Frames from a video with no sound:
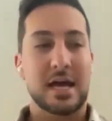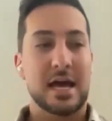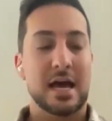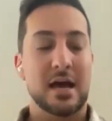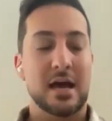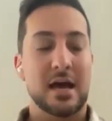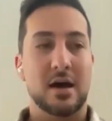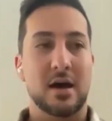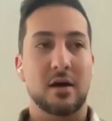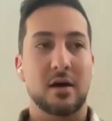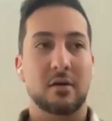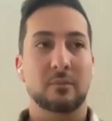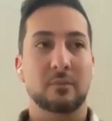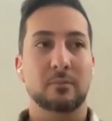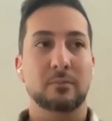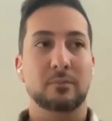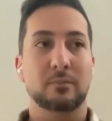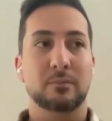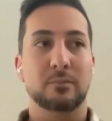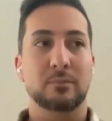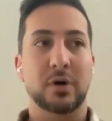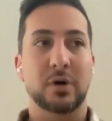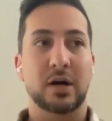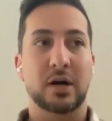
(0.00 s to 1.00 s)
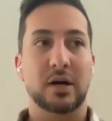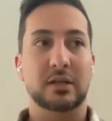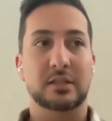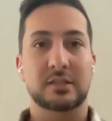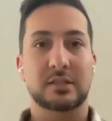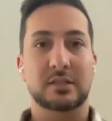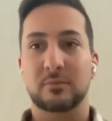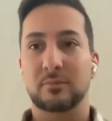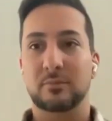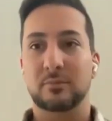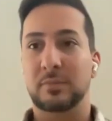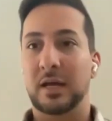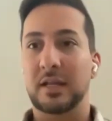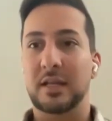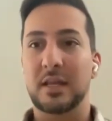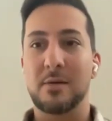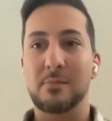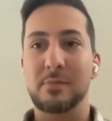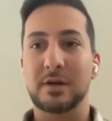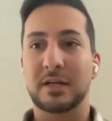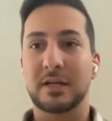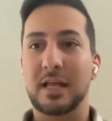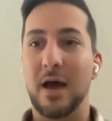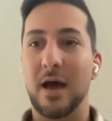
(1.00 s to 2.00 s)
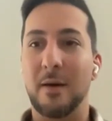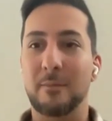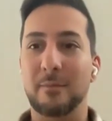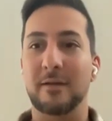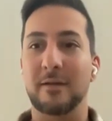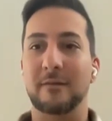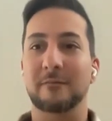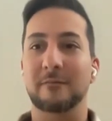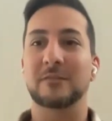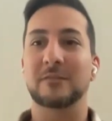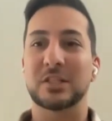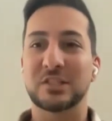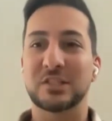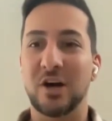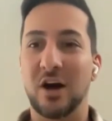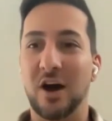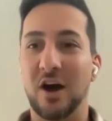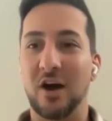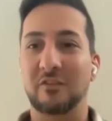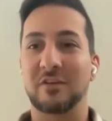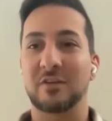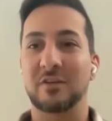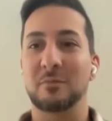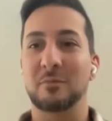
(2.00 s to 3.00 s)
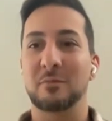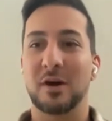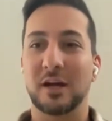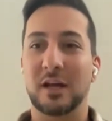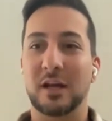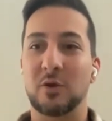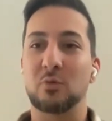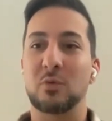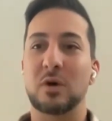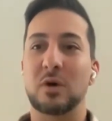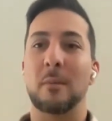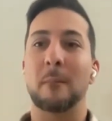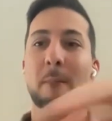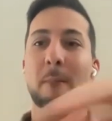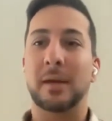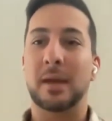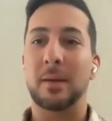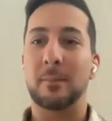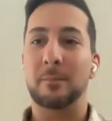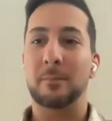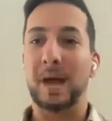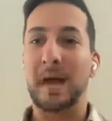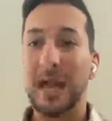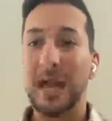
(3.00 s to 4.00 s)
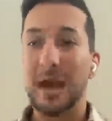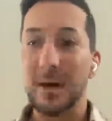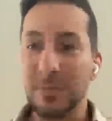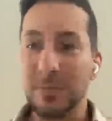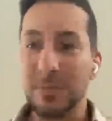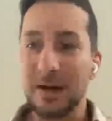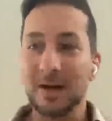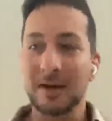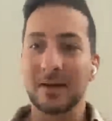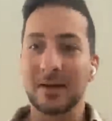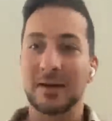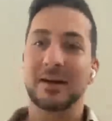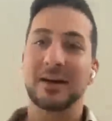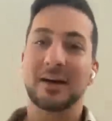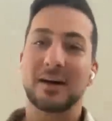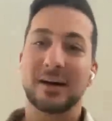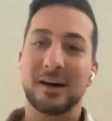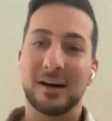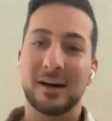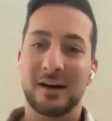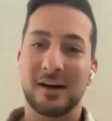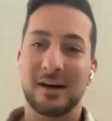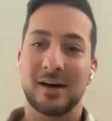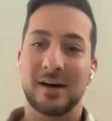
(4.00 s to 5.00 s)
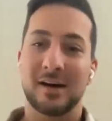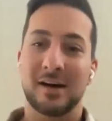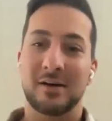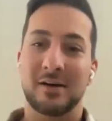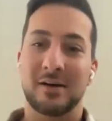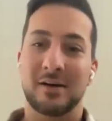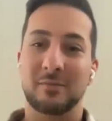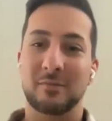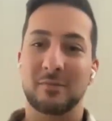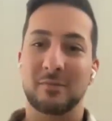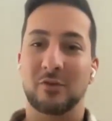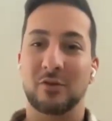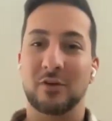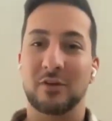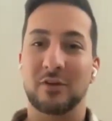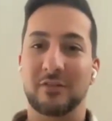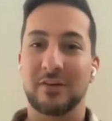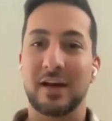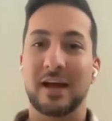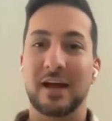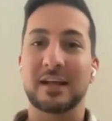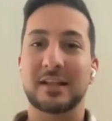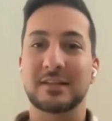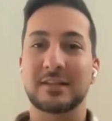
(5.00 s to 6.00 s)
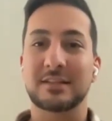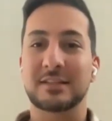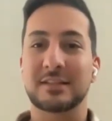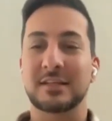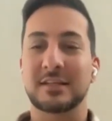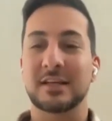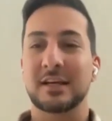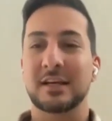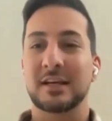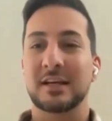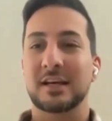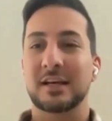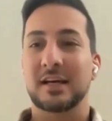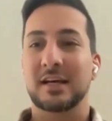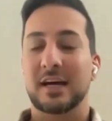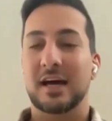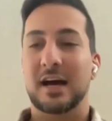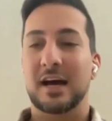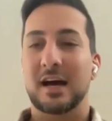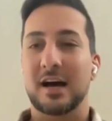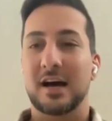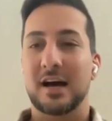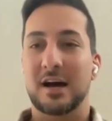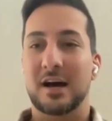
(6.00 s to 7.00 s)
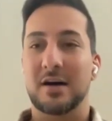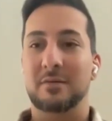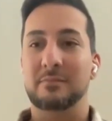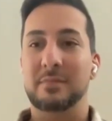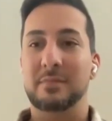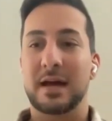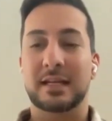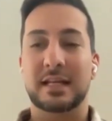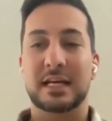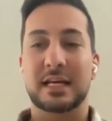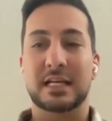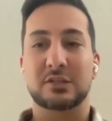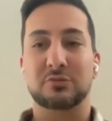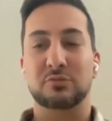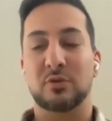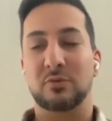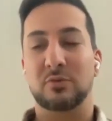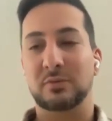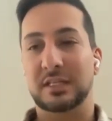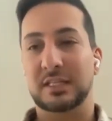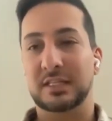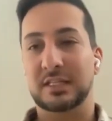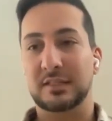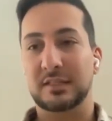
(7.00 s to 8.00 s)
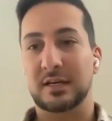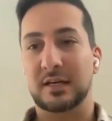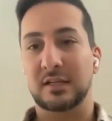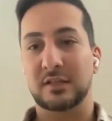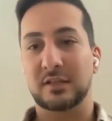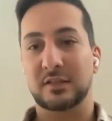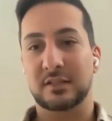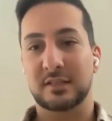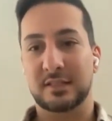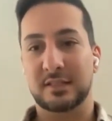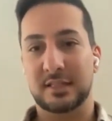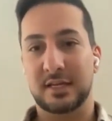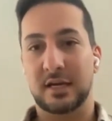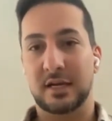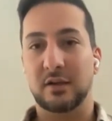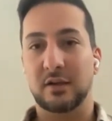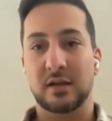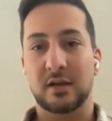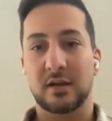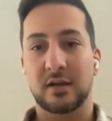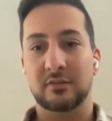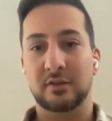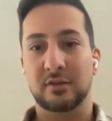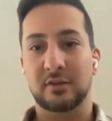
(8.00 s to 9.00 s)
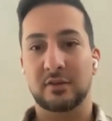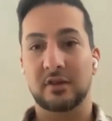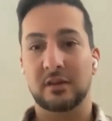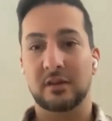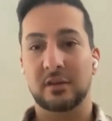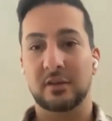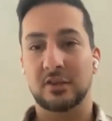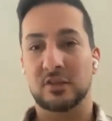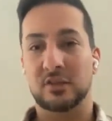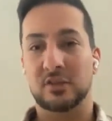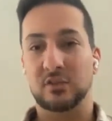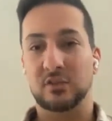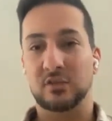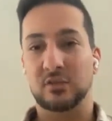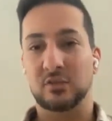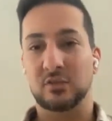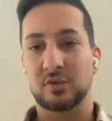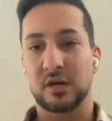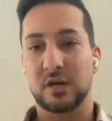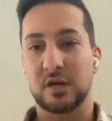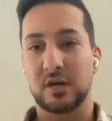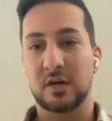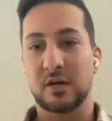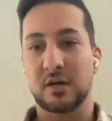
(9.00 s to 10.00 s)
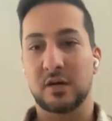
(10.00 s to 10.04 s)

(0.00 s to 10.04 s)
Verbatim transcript: But pandemic happened, photography market went kabam for events. And that's when we decided to sell everything to